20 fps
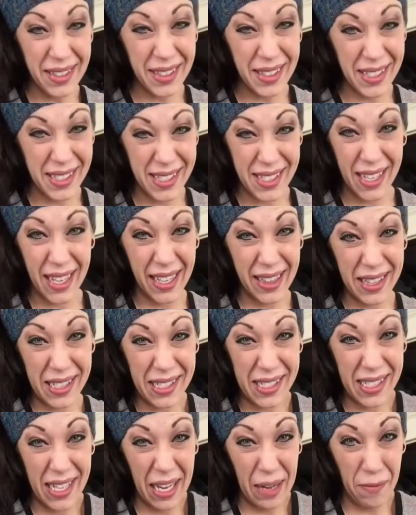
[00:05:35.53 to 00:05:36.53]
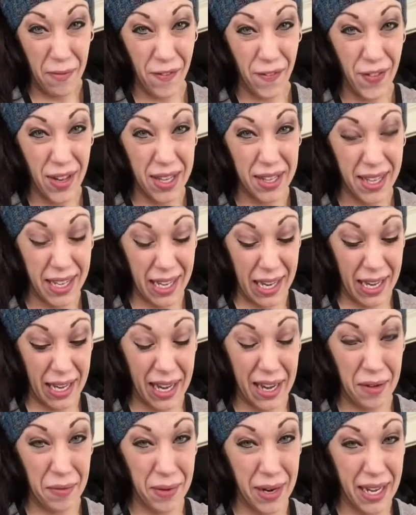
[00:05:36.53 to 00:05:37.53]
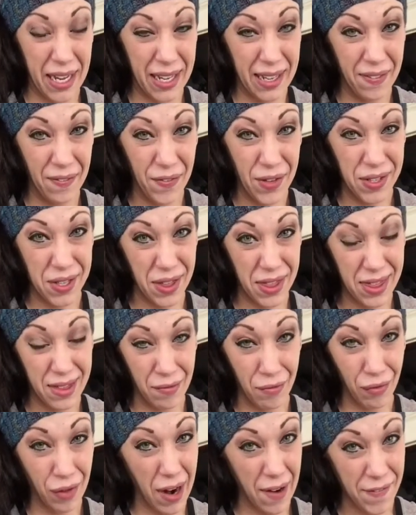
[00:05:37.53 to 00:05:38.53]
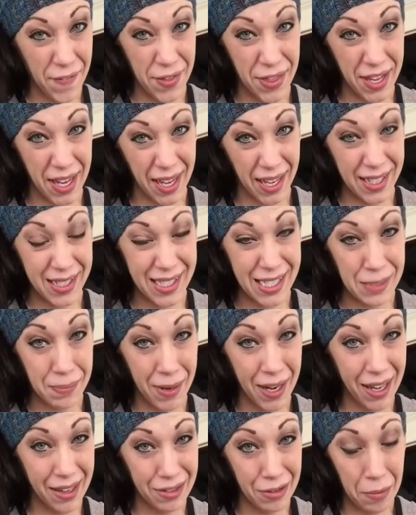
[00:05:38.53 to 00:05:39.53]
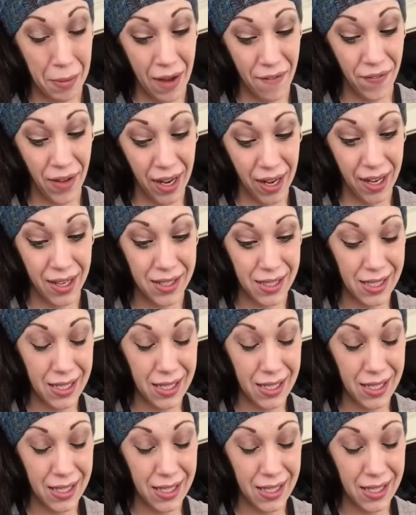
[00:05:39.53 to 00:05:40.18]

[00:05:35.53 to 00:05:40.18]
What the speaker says: Is like the same feeling I get when I feel rough things spinning through my fingers.